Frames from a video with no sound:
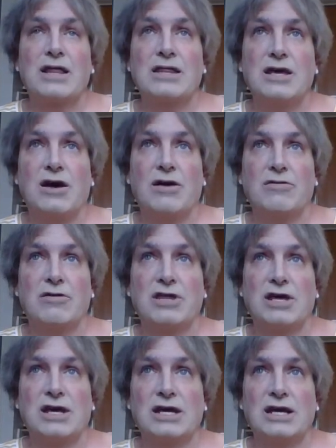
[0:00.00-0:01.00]
The other
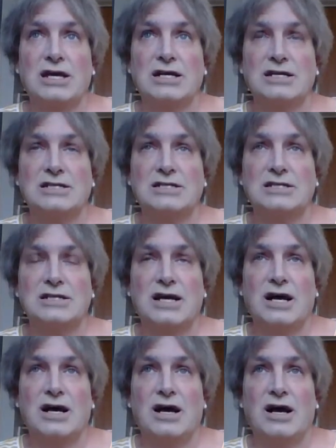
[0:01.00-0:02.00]
thing is
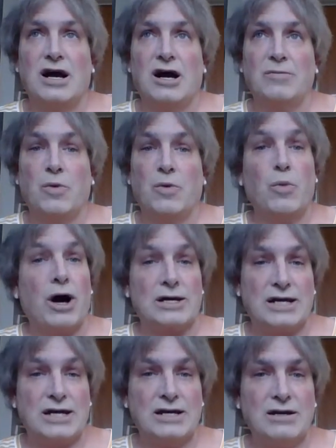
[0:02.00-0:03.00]

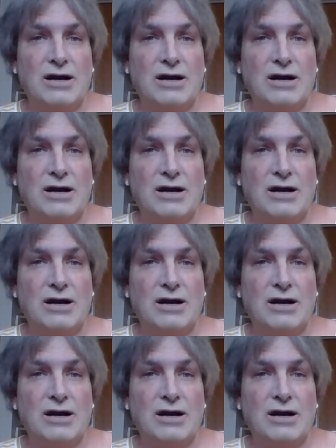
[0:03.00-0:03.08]
walking.